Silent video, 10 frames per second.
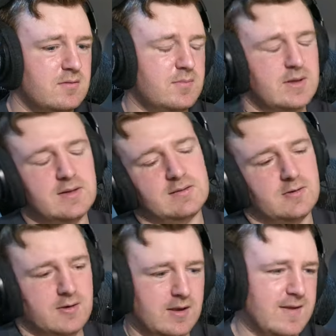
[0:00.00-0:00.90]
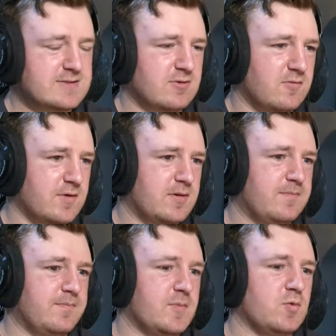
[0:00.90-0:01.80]
Dang. Okay, that's over.
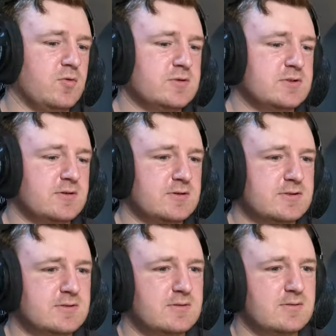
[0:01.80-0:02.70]
Roosters.